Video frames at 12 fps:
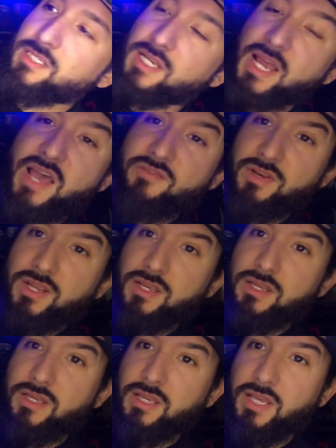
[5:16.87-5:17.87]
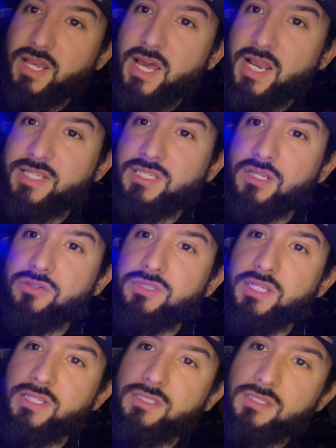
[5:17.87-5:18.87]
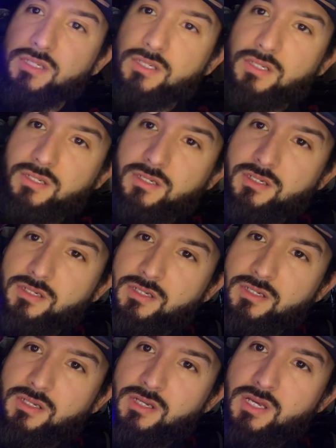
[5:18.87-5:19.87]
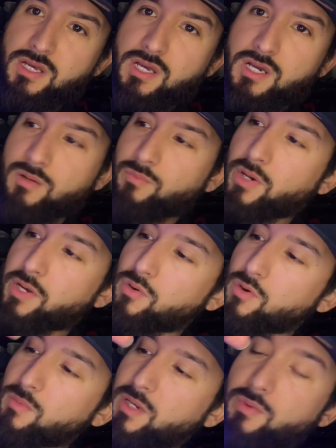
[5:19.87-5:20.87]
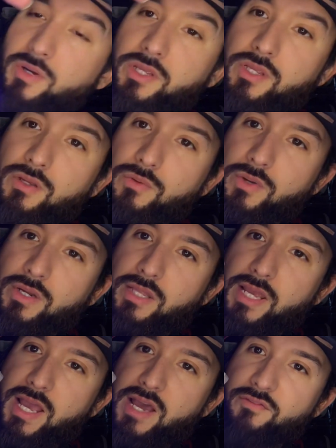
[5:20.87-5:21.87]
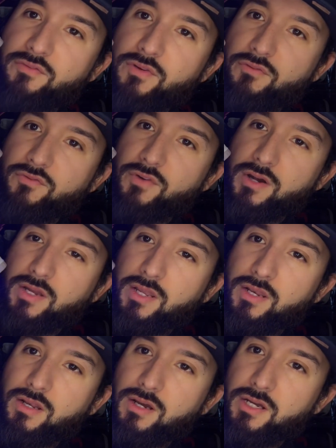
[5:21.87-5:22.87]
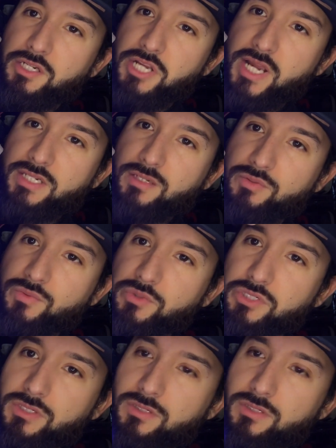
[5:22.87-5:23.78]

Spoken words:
have any. Yeah, it has glue stains, but normally where they have fucking jacked up swoosh